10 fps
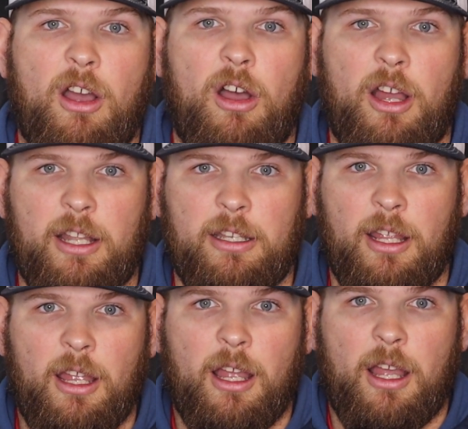on
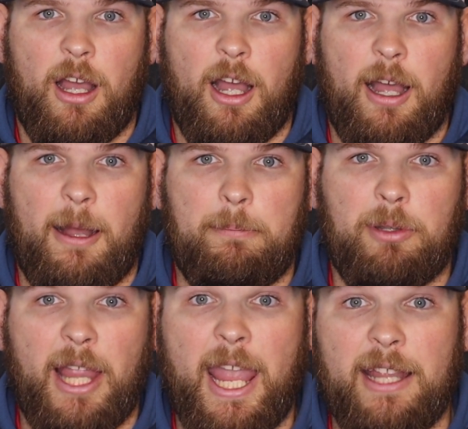
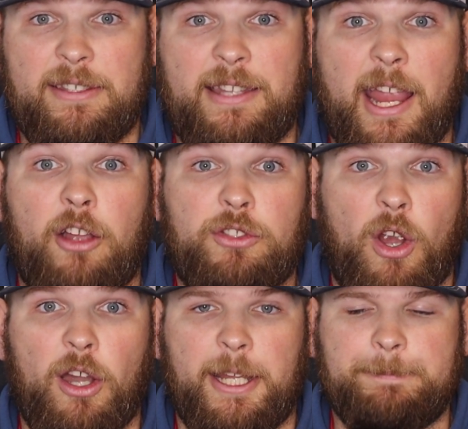plan, stay on
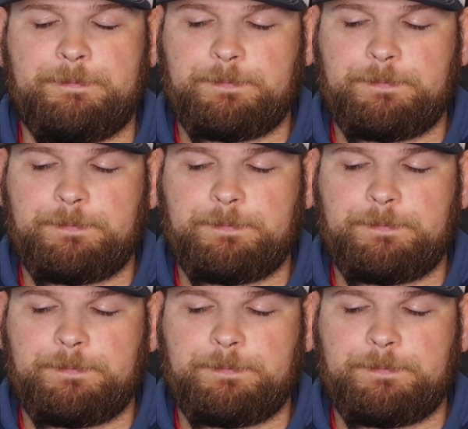target.